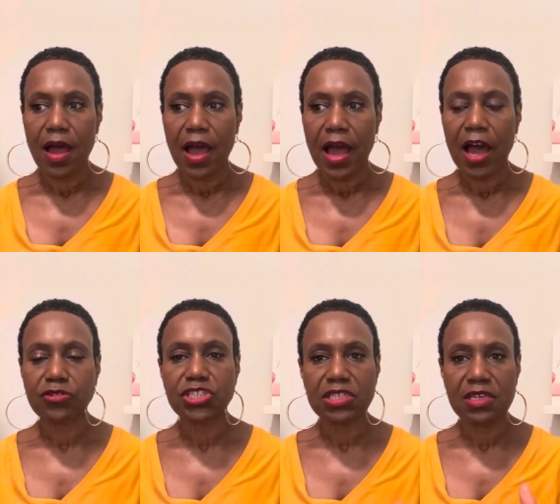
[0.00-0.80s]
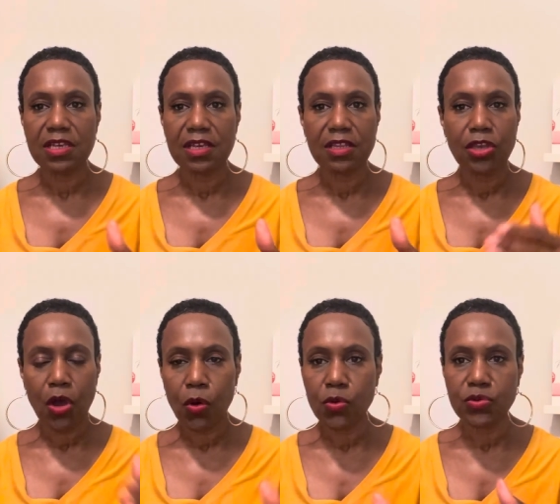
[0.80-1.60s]
how she
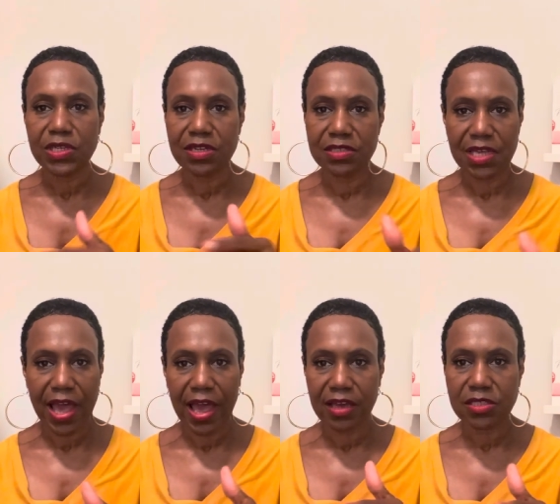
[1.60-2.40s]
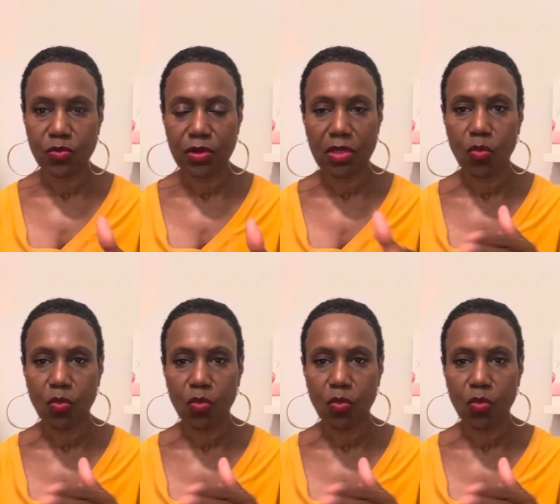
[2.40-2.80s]
knows and interacts with the